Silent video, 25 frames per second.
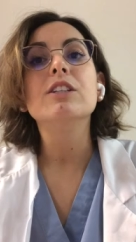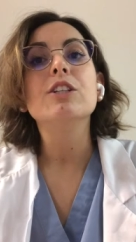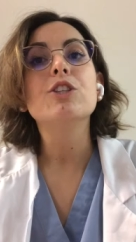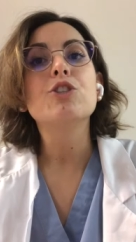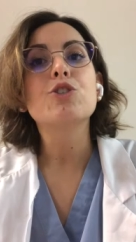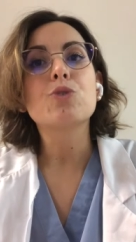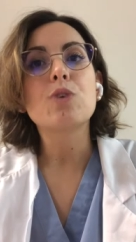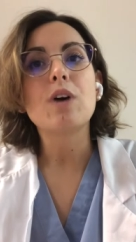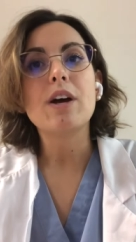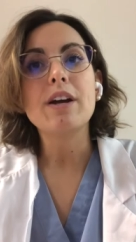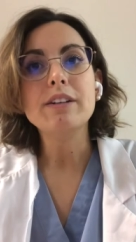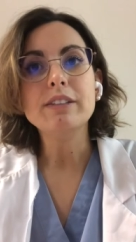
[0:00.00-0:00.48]

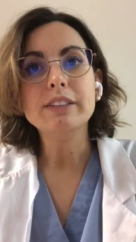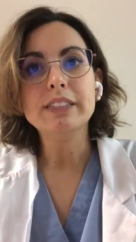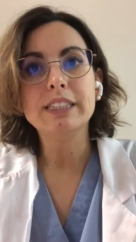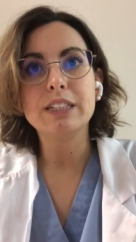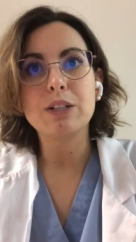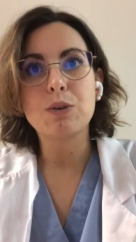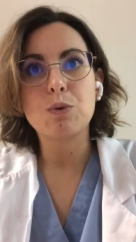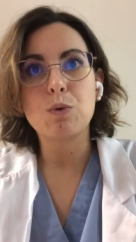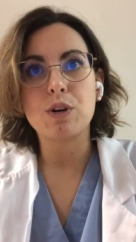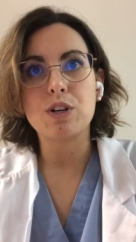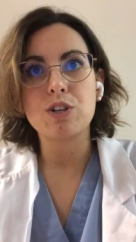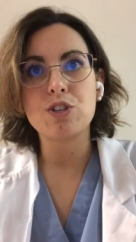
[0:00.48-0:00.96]
trial
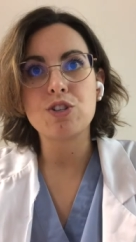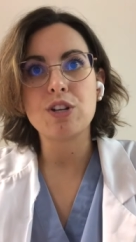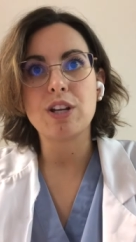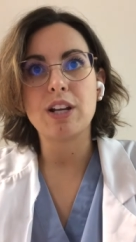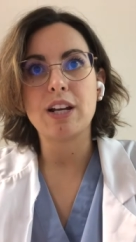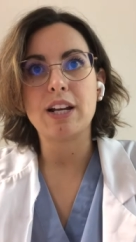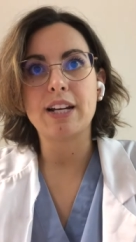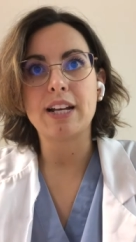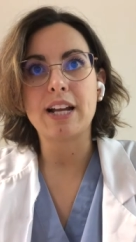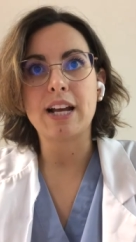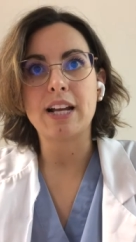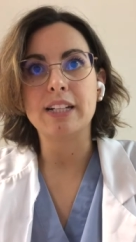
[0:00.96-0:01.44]
sequential
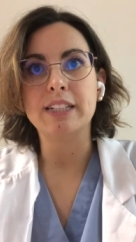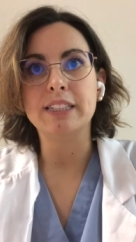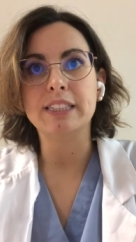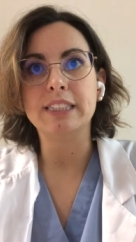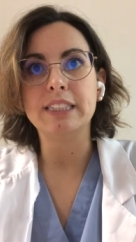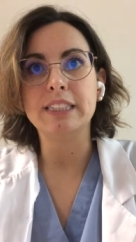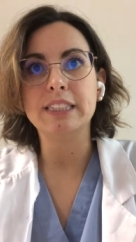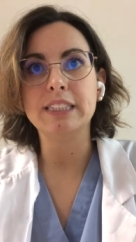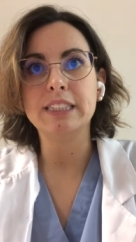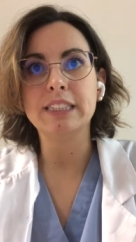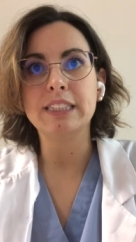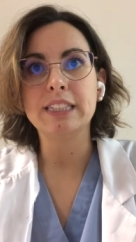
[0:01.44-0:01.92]

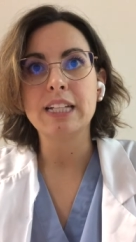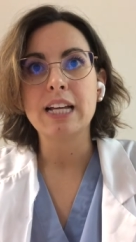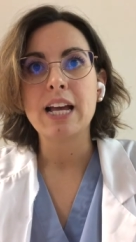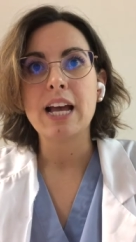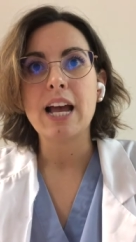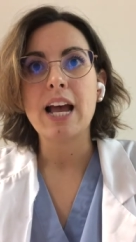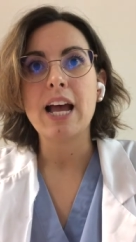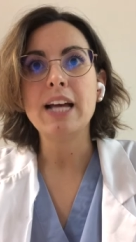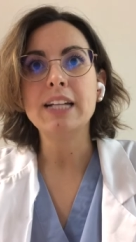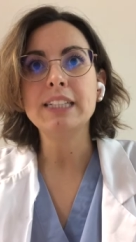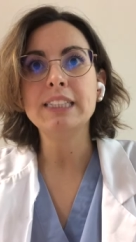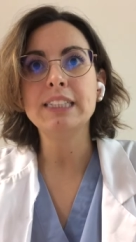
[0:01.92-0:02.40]
analysis
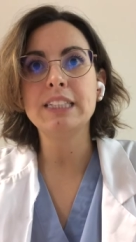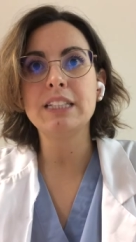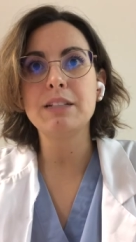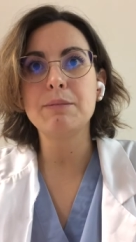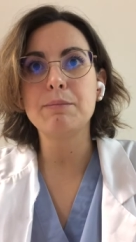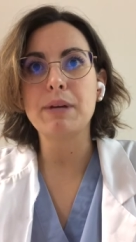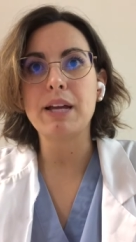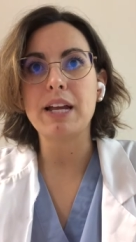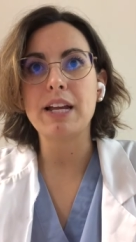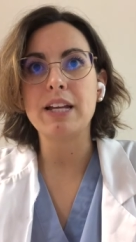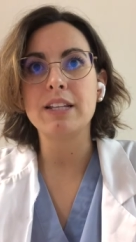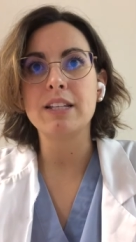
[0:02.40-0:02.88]

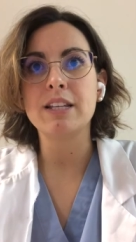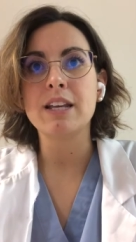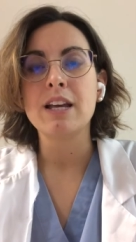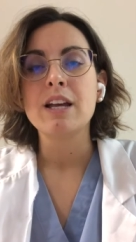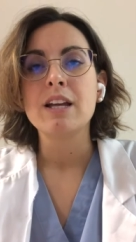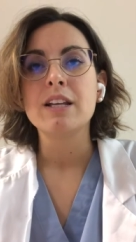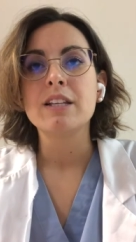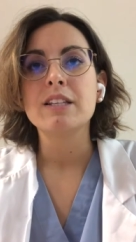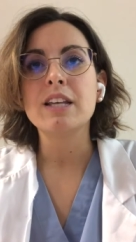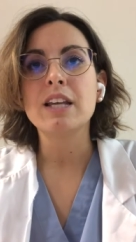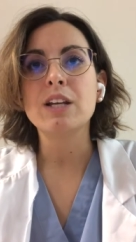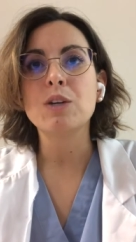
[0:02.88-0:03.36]
estimate
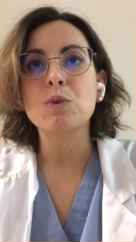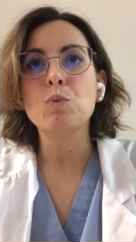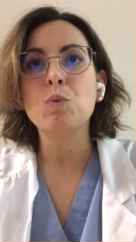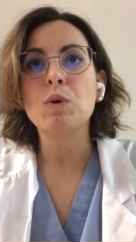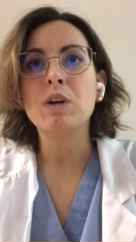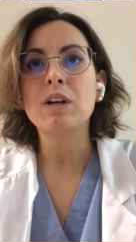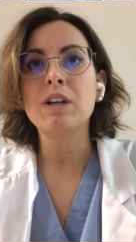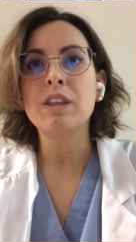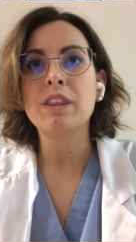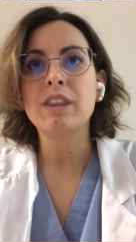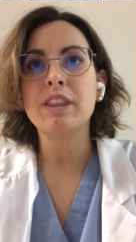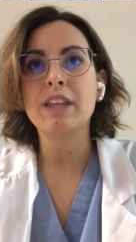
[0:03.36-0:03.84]
that
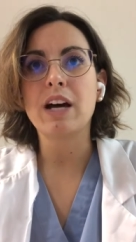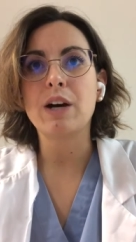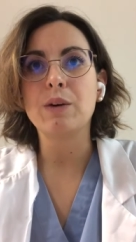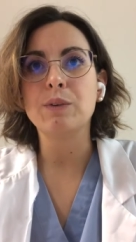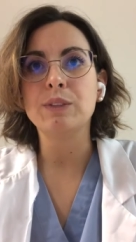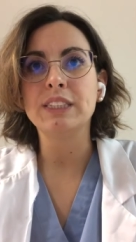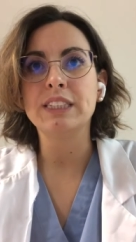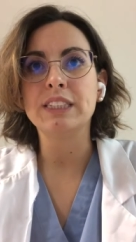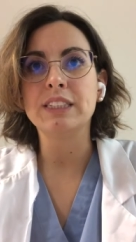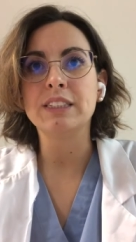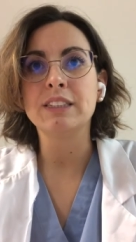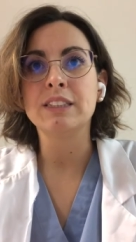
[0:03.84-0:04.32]

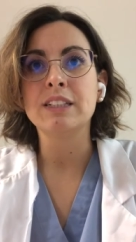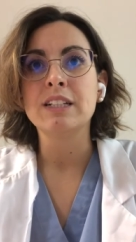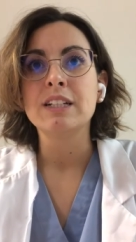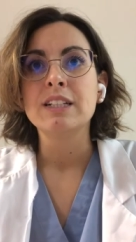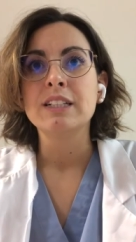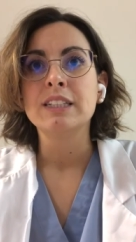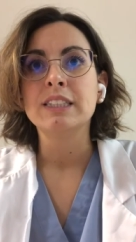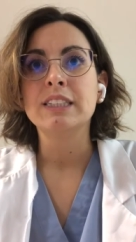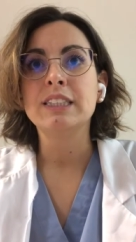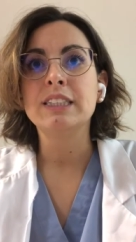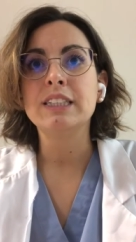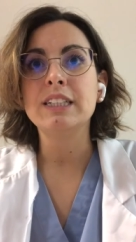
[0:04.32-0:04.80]

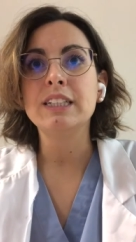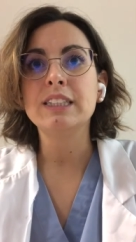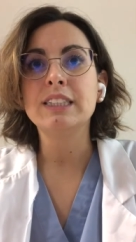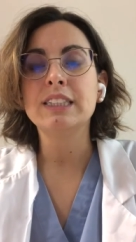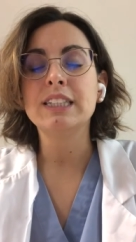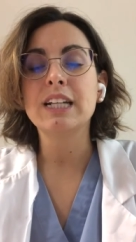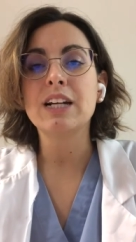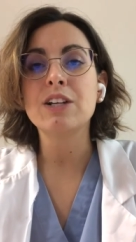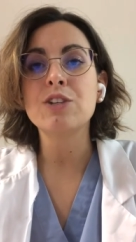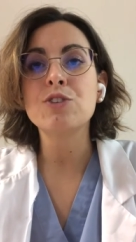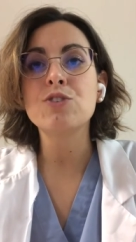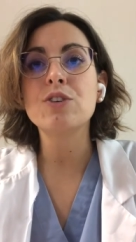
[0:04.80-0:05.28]

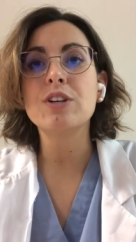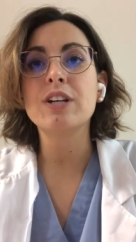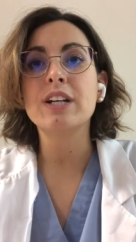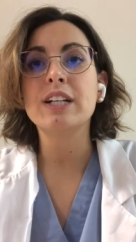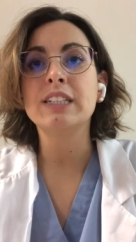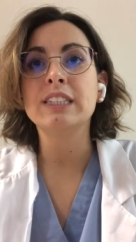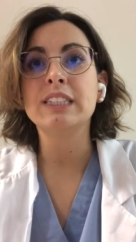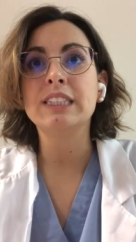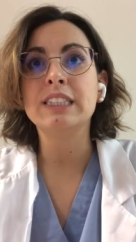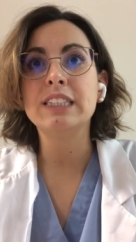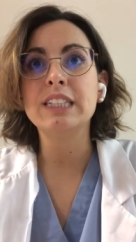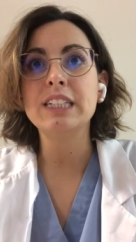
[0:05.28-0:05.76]

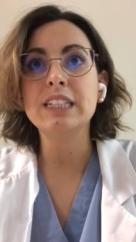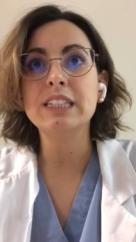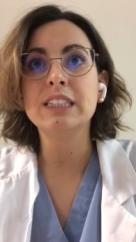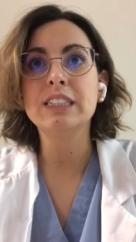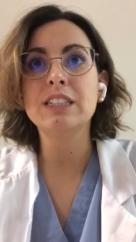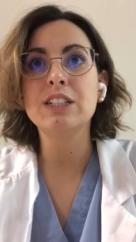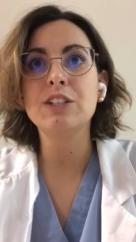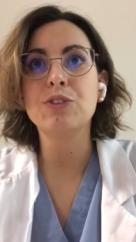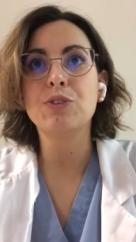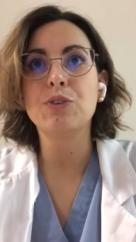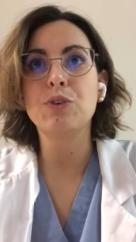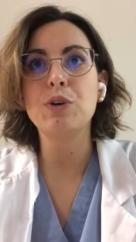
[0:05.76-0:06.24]

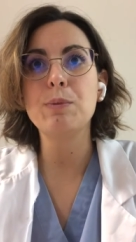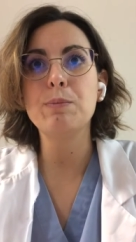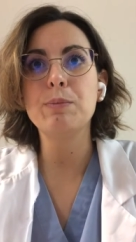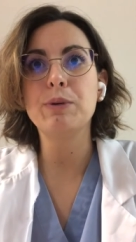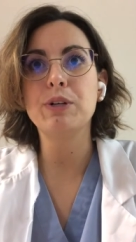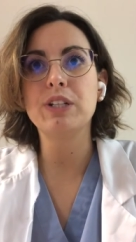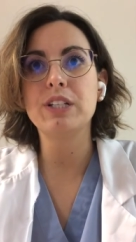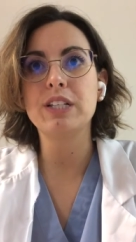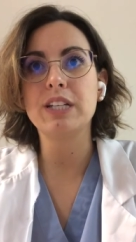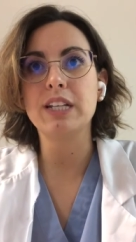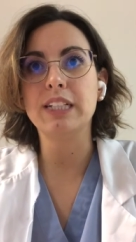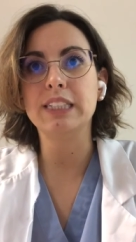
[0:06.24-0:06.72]
1,663
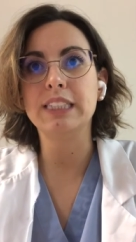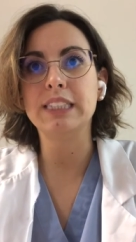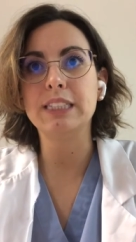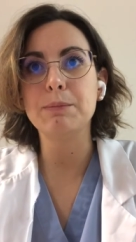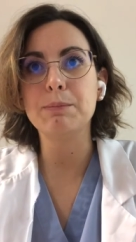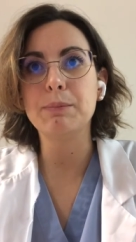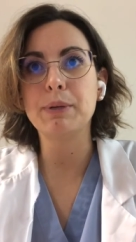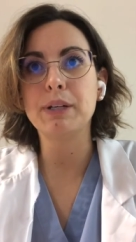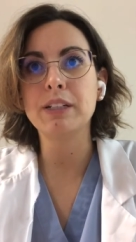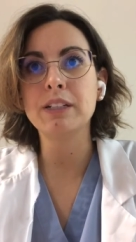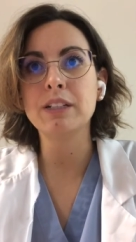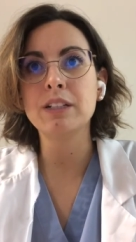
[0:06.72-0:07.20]

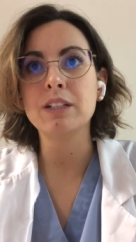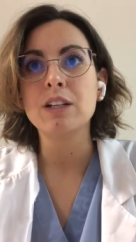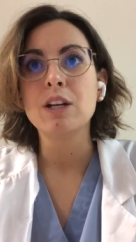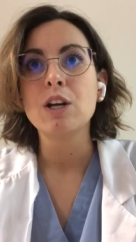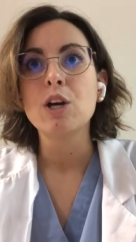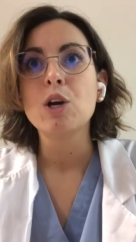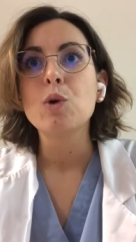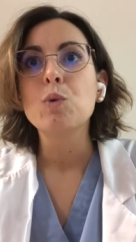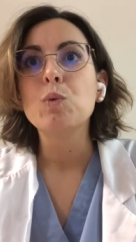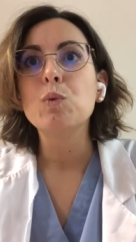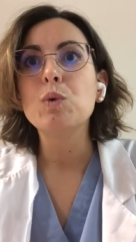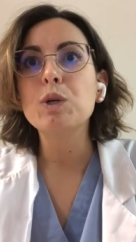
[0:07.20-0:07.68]
participants
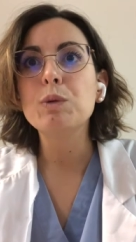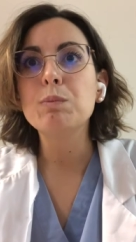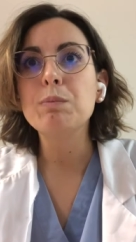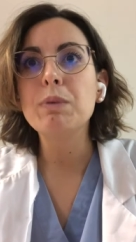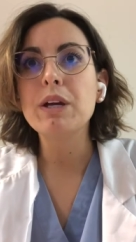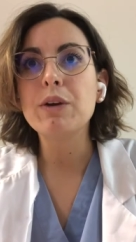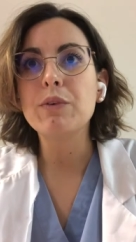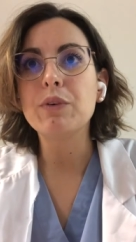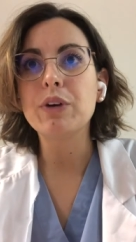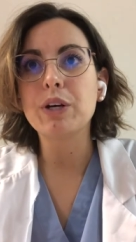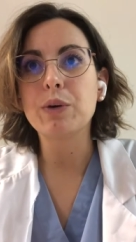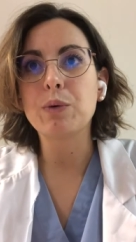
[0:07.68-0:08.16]
would be
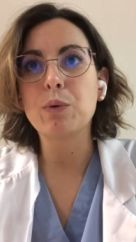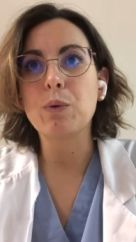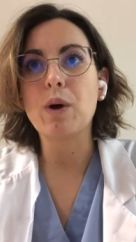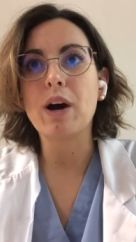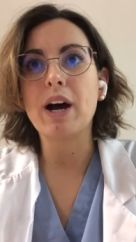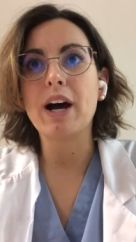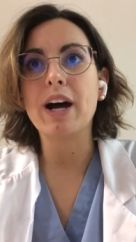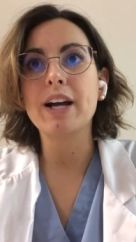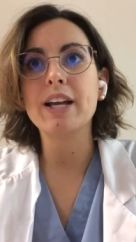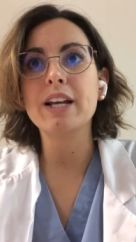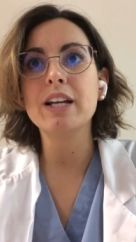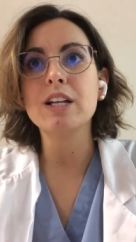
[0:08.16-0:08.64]

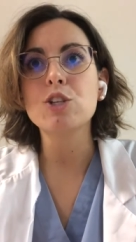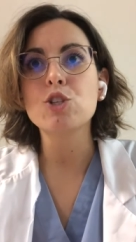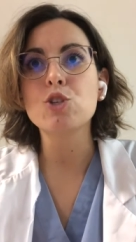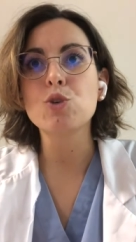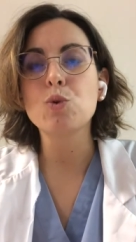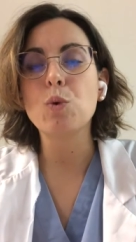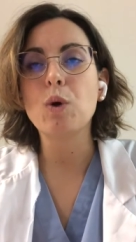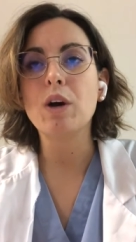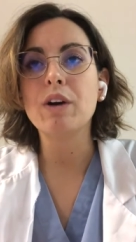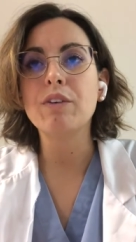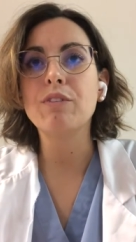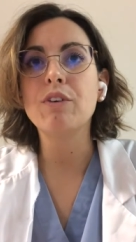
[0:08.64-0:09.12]
required
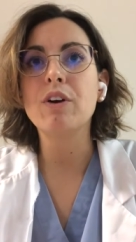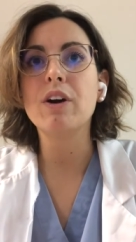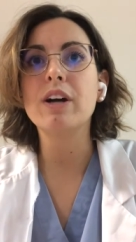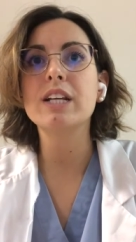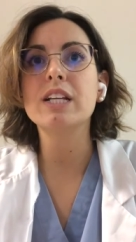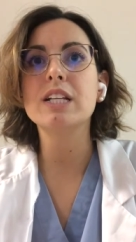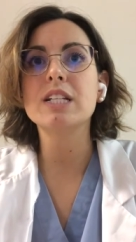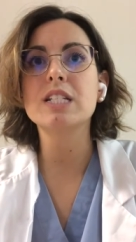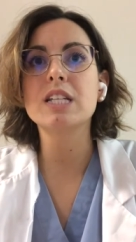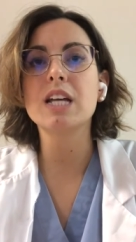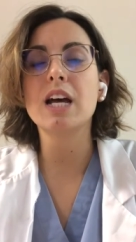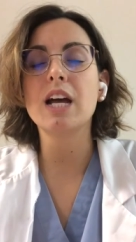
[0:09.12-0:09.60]
to
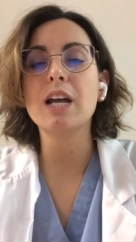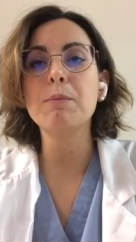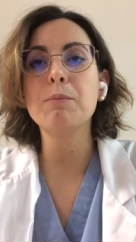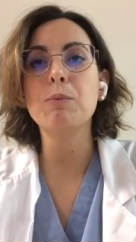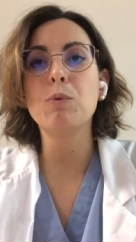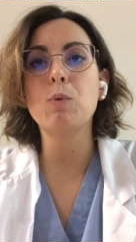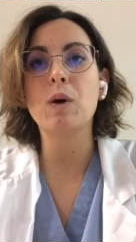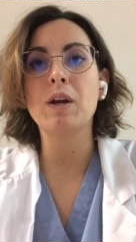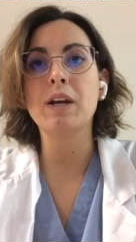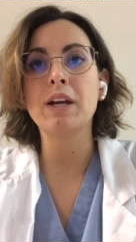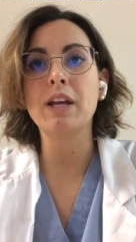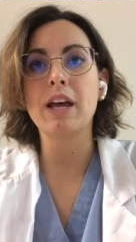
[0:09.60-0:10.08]
avoid type
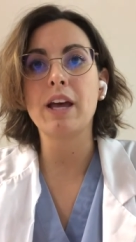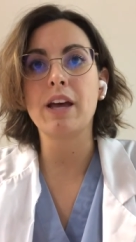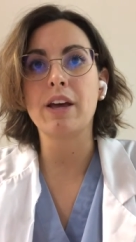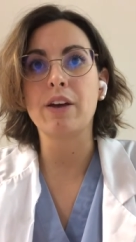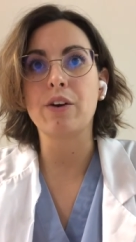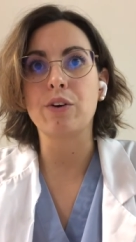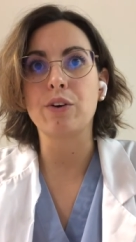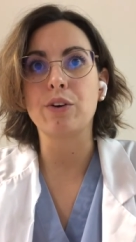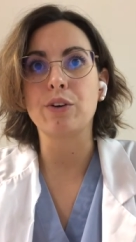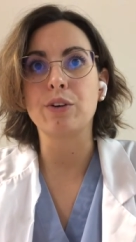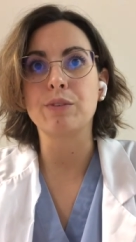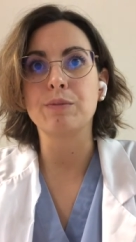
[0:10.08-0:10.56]
1
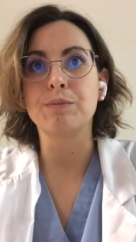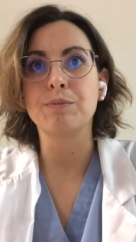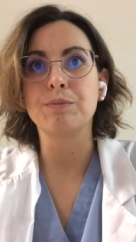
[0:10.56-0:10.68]
error,